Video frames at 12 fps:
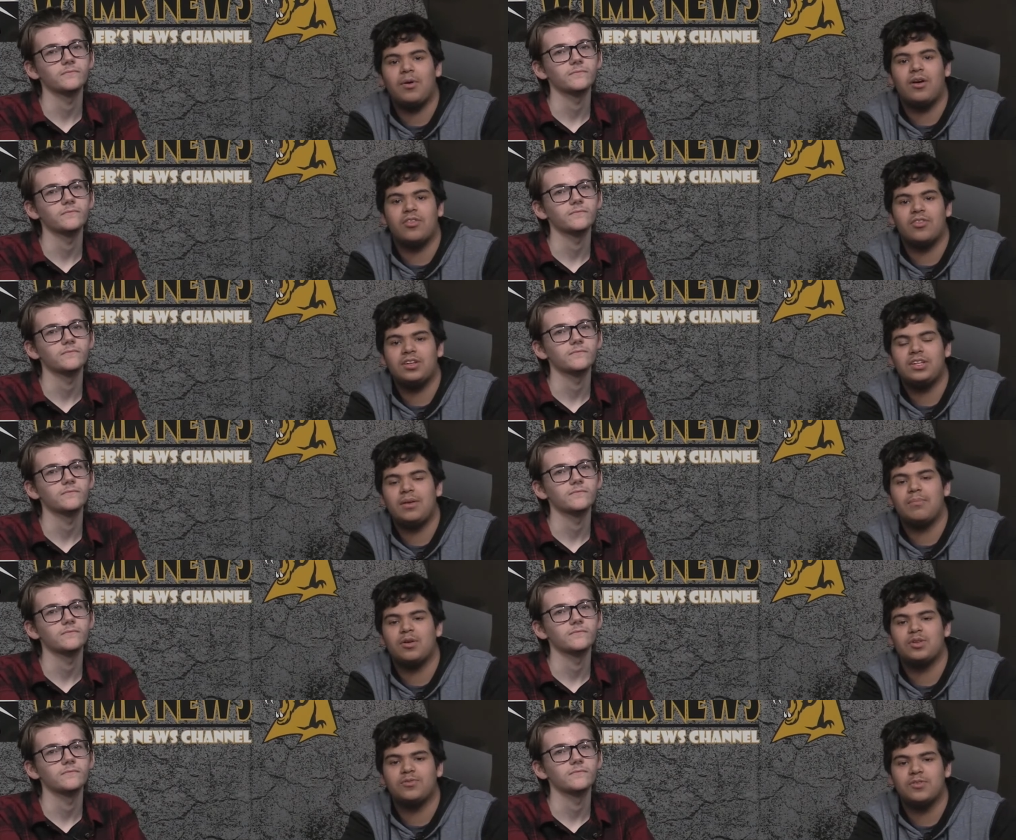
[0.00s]
Speaker 1: on Sunday,
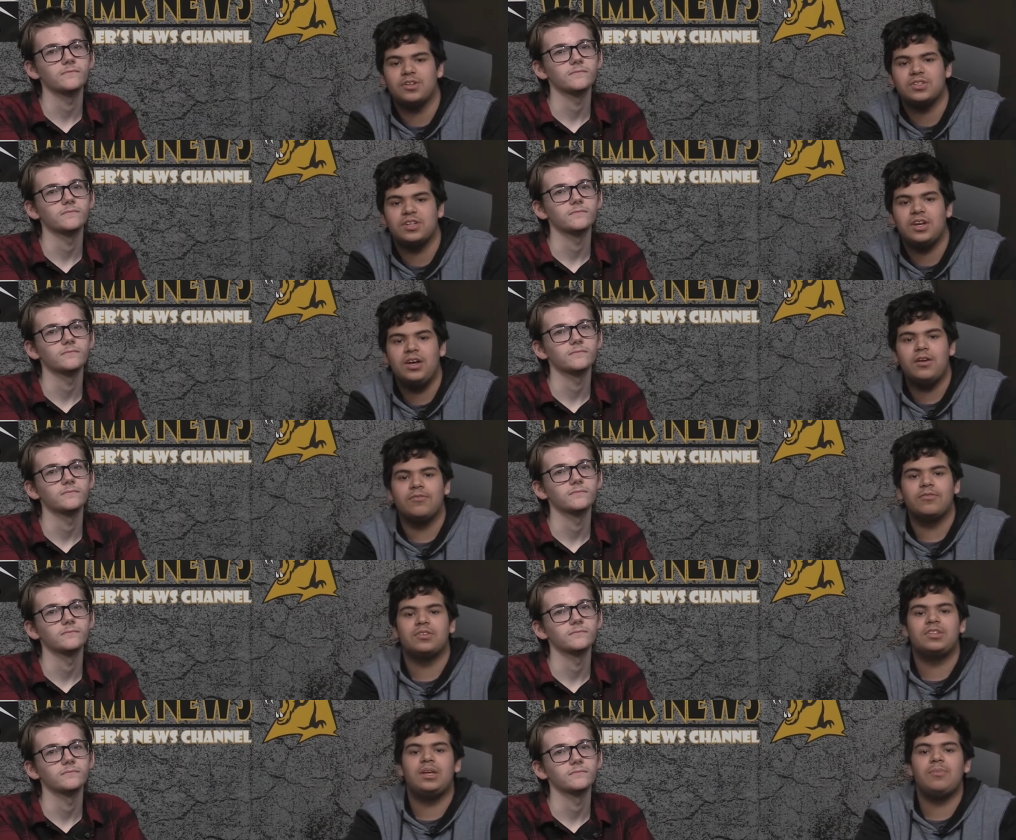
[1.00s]
March 1st for
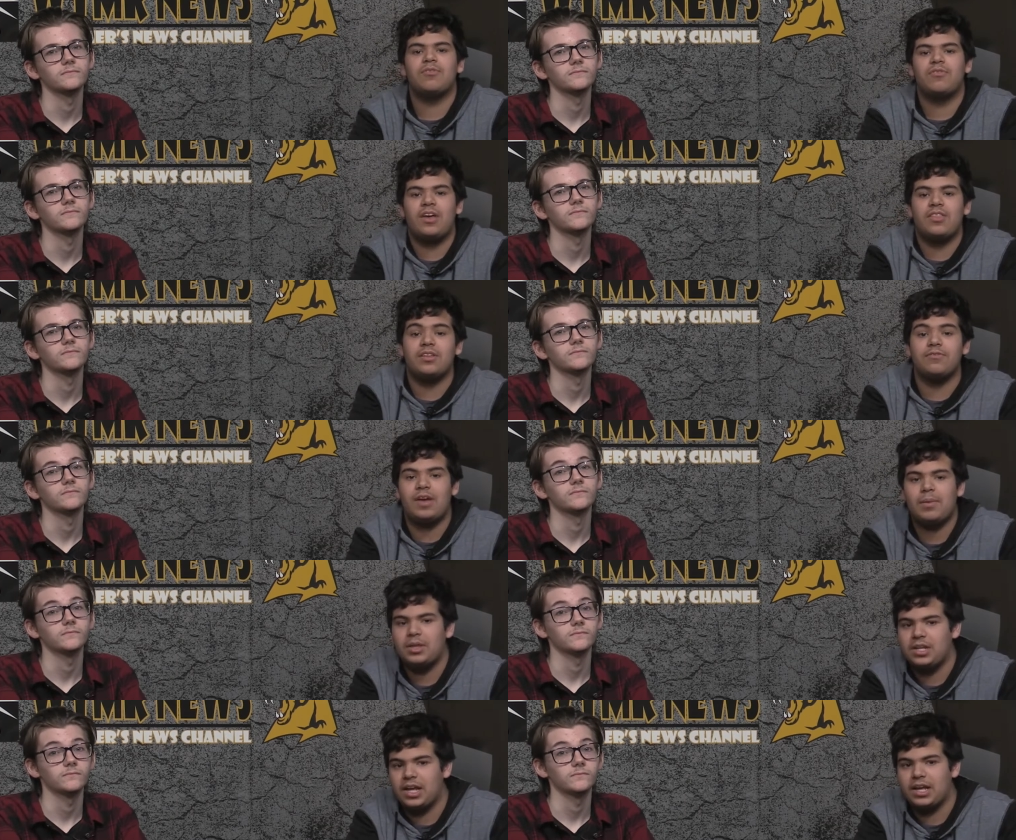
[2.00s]
Team's Faith and
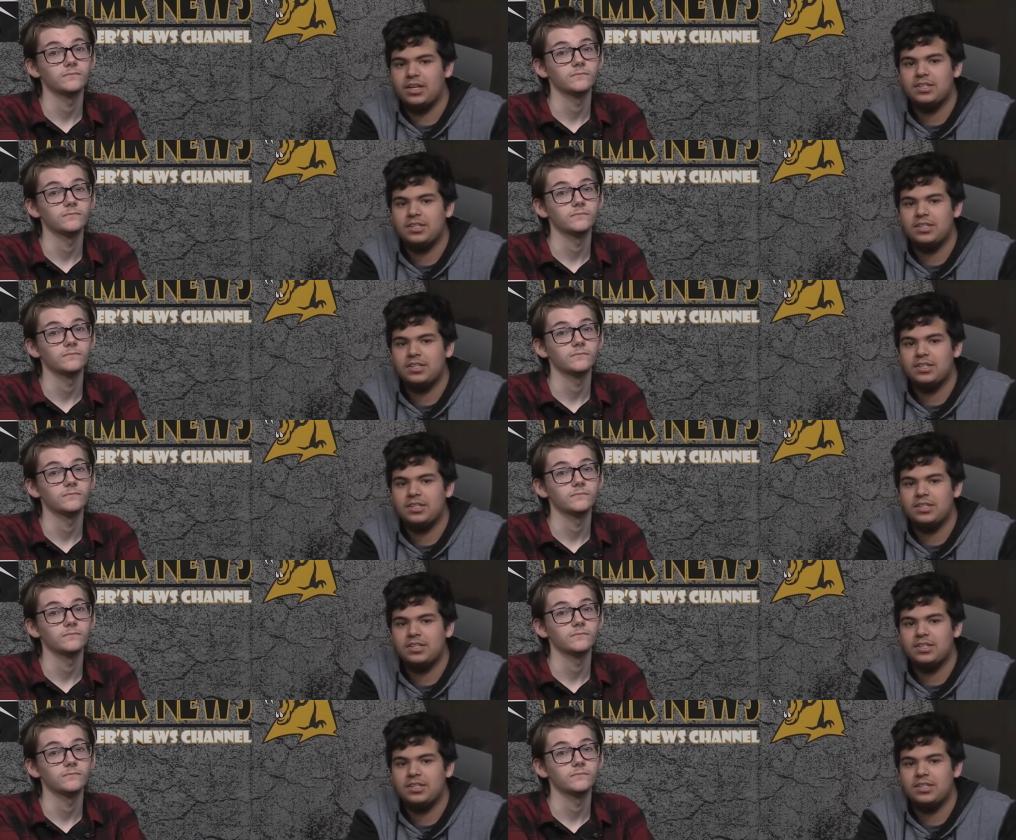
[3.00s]
Family Night.